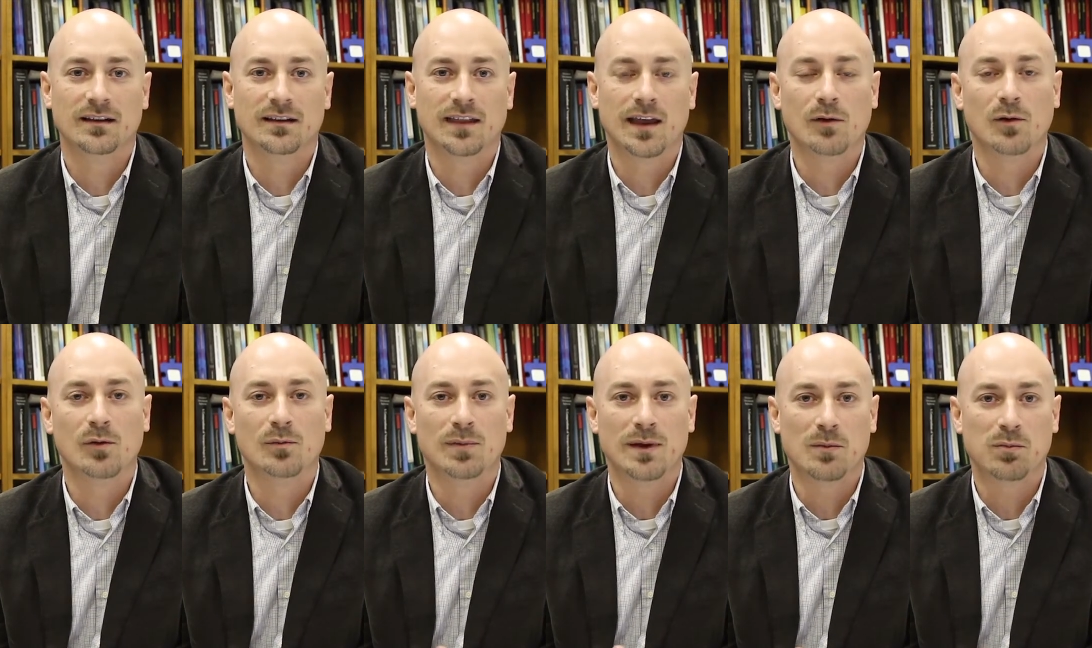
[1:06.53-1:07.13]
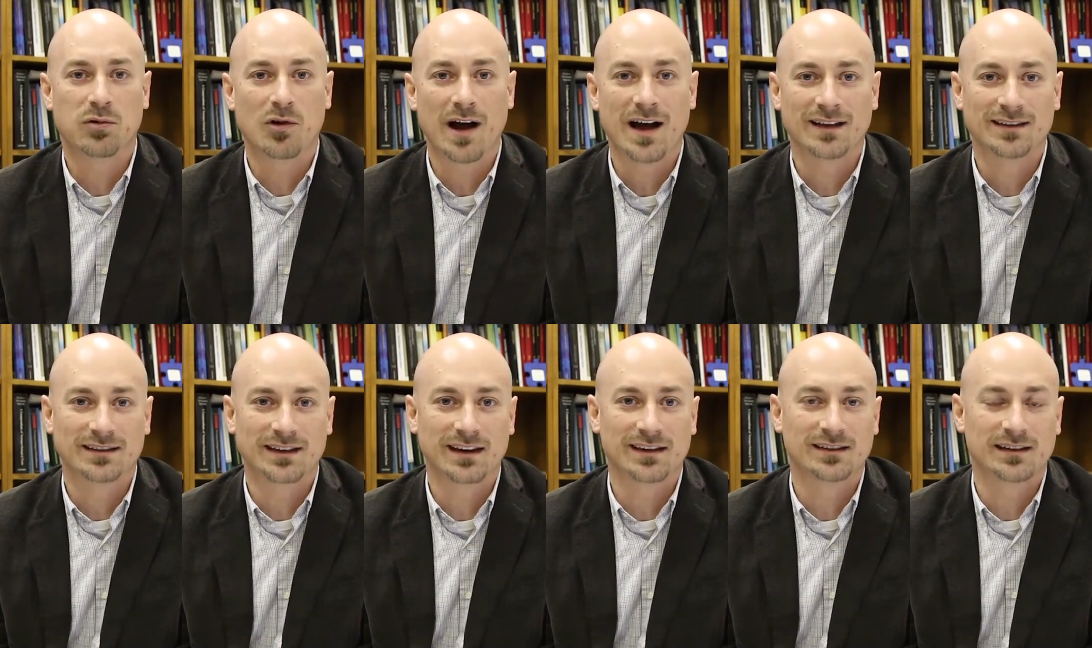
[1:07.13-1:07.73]
they would be
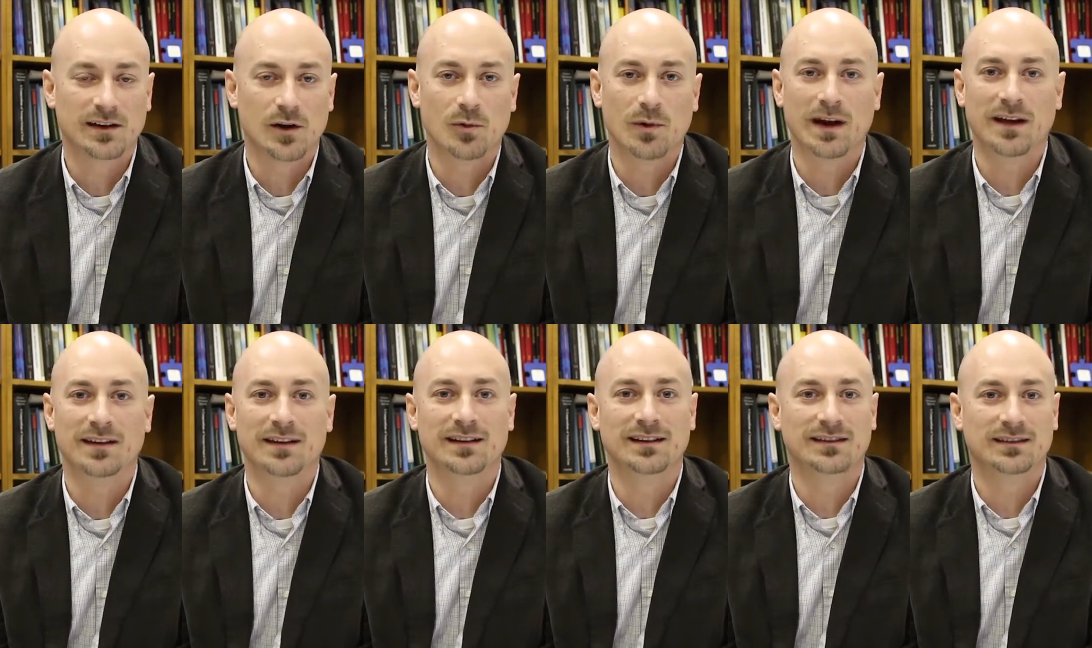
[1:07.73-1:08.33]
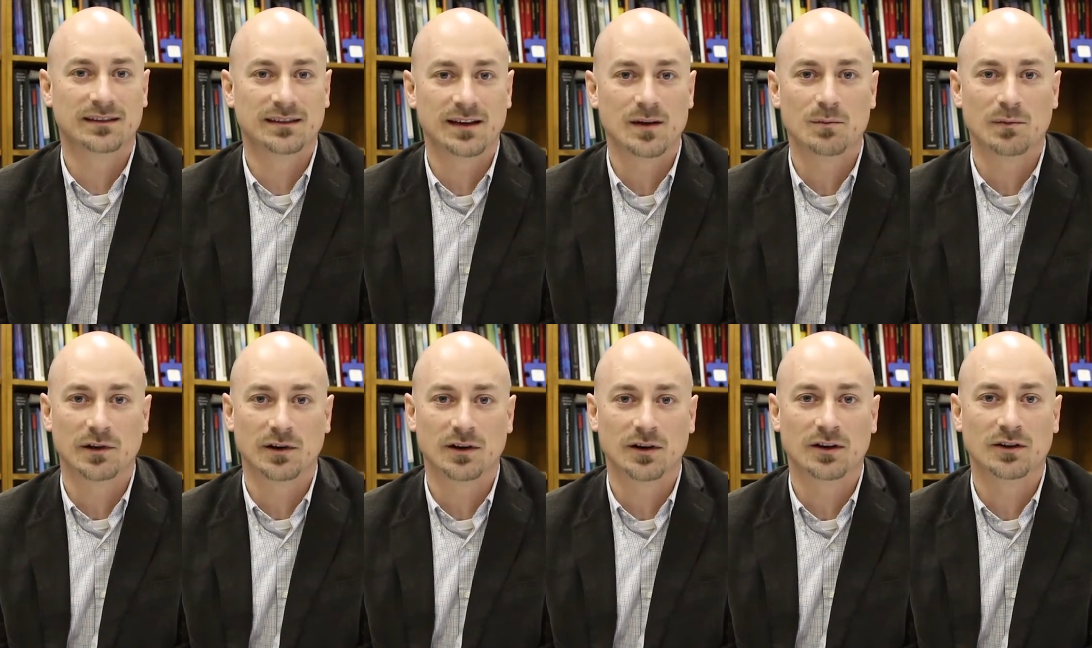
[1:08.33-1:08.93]
processed in a way that is
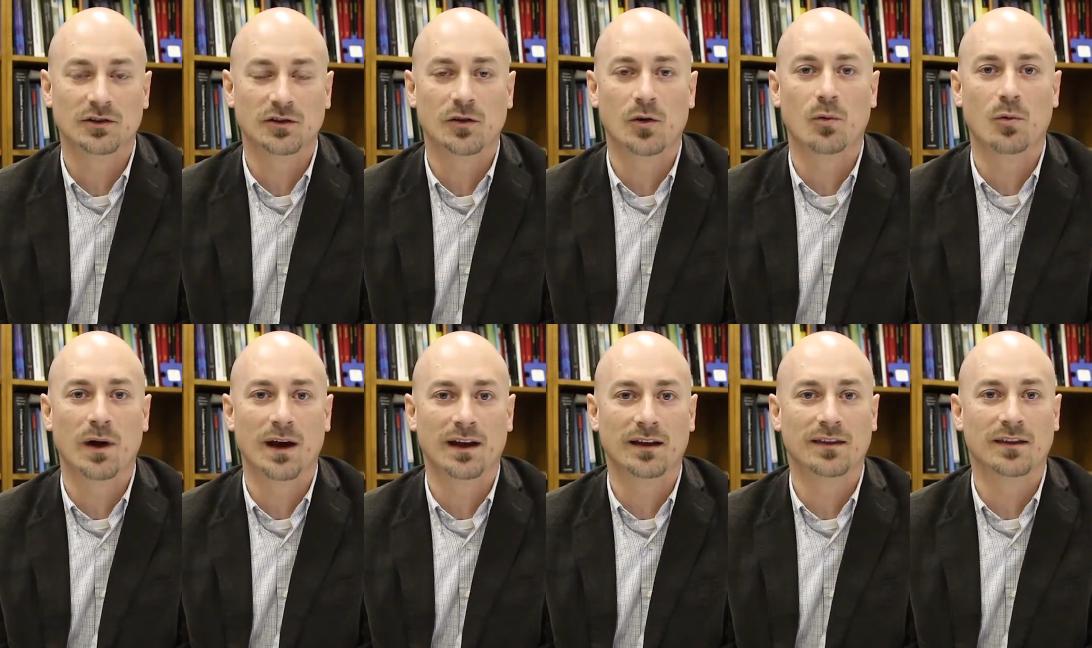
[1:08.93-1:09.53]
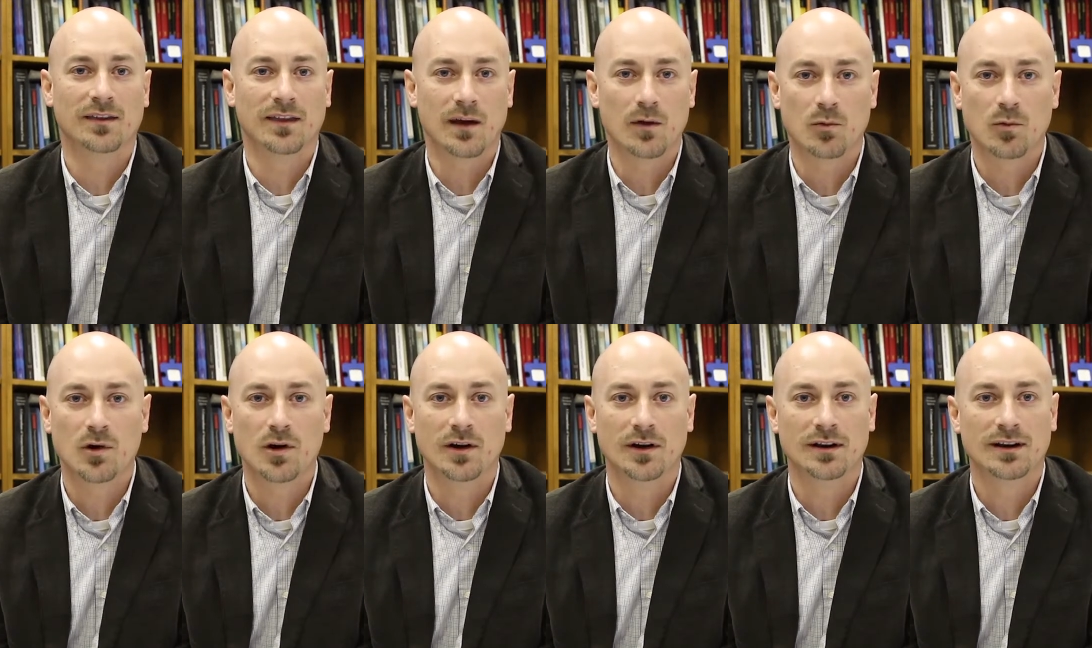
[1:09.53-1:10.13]
similar to the way that they
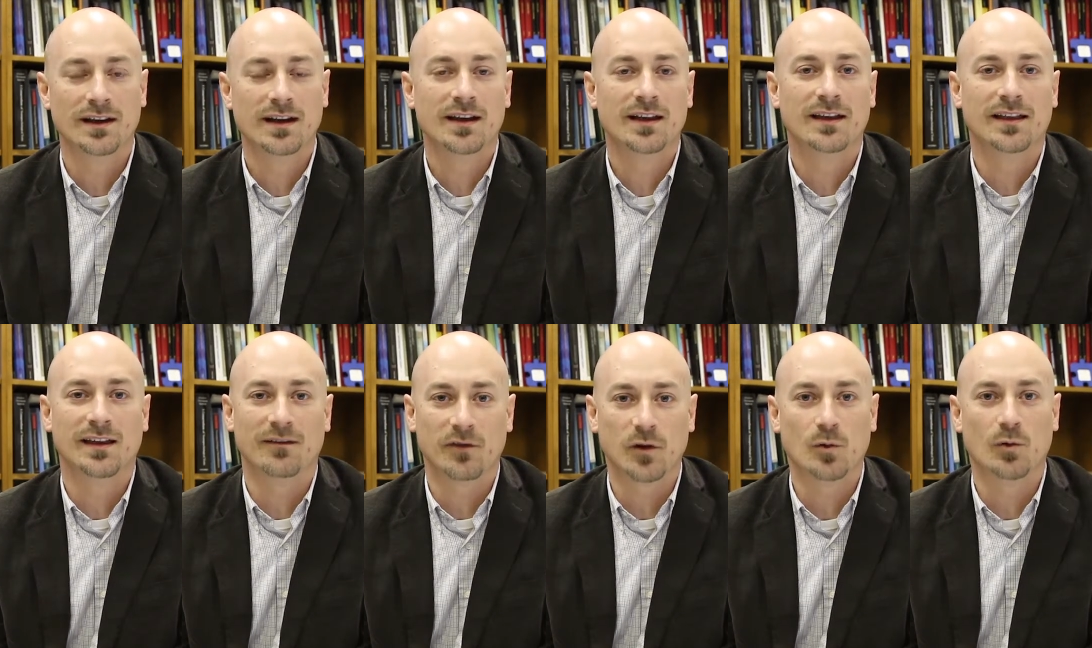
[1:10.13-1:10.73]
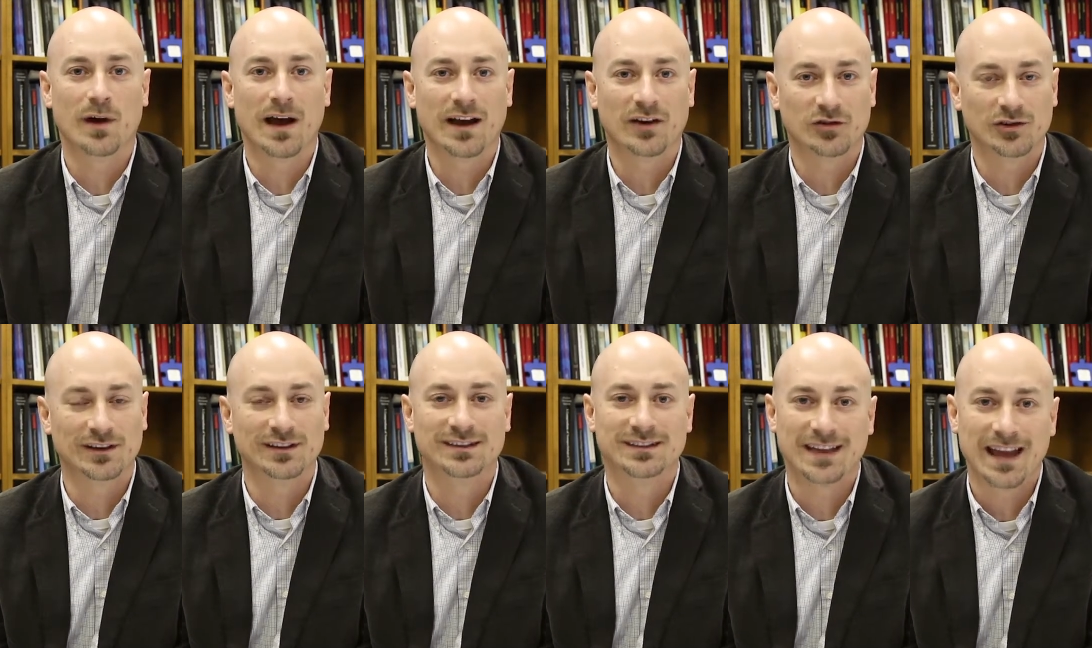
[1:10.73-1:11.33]
would if you were
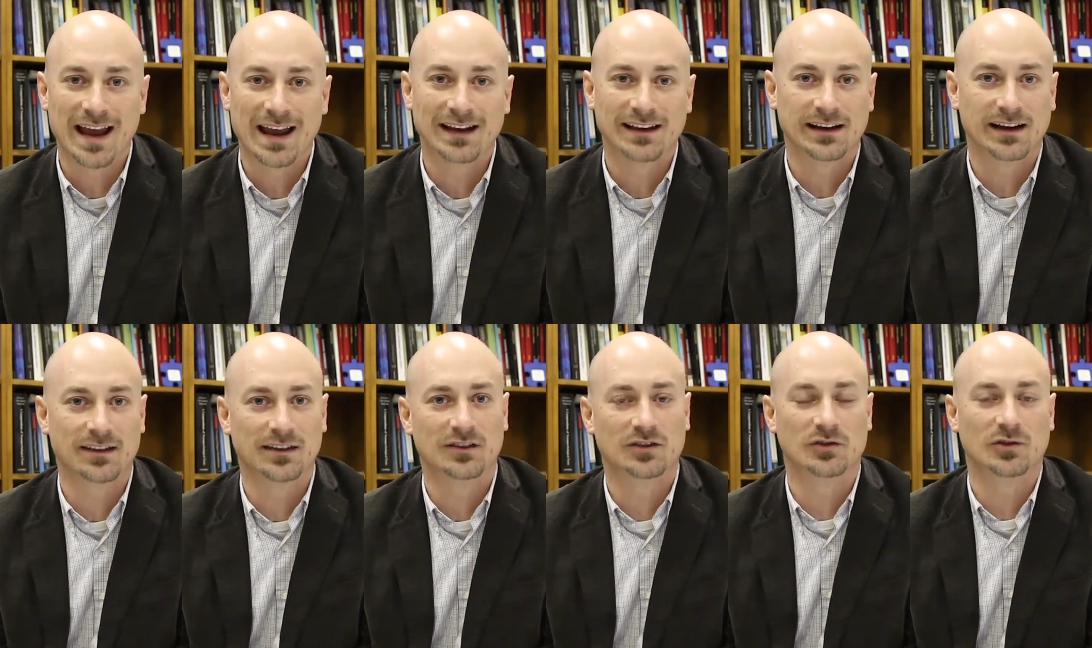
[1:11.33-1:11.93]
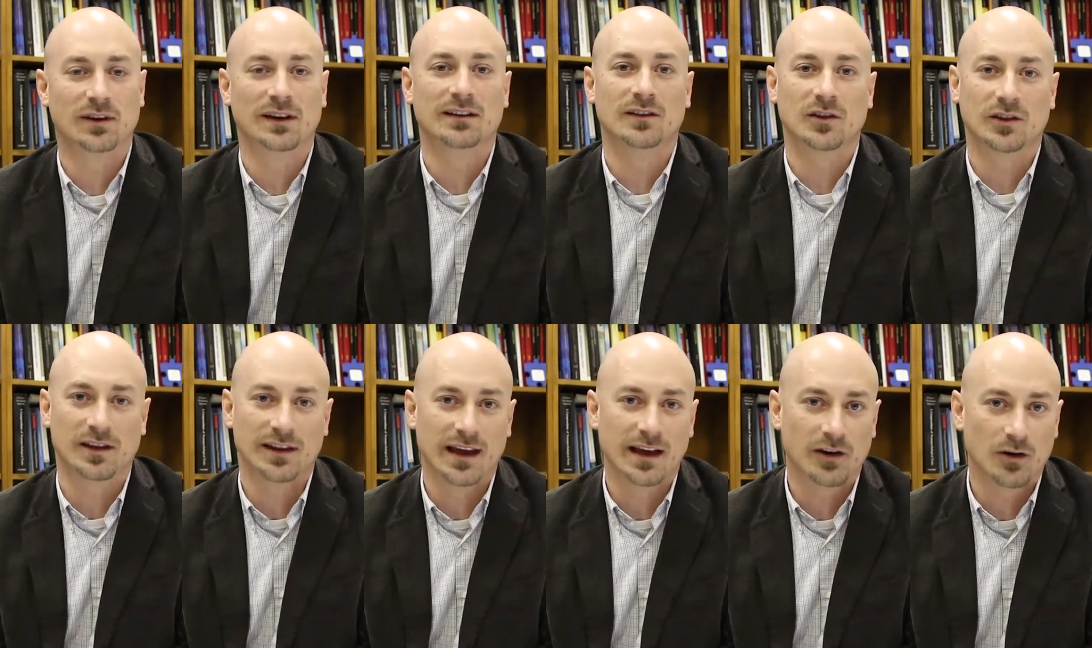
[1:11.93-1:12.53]
actually standing on the street
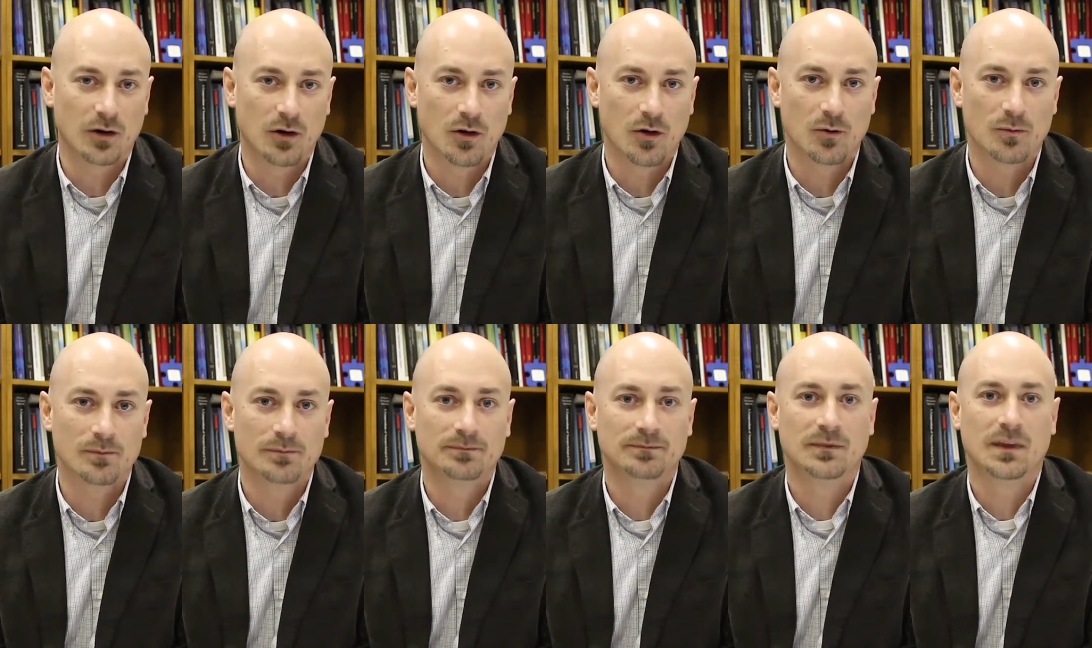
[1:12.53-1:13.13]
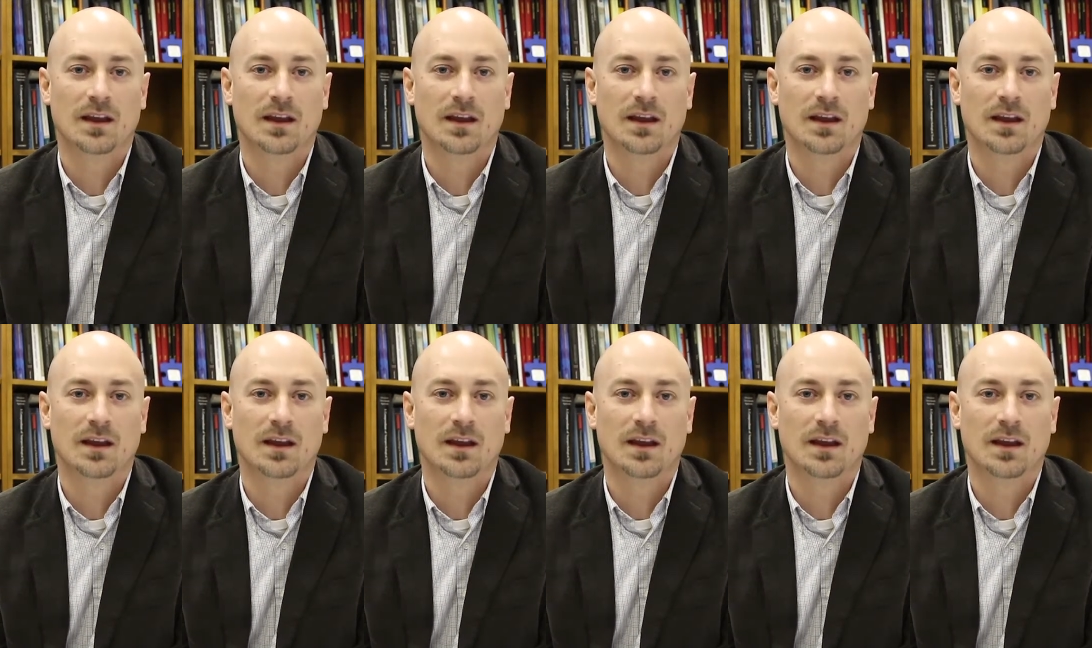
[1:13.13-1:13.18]
looking at your home.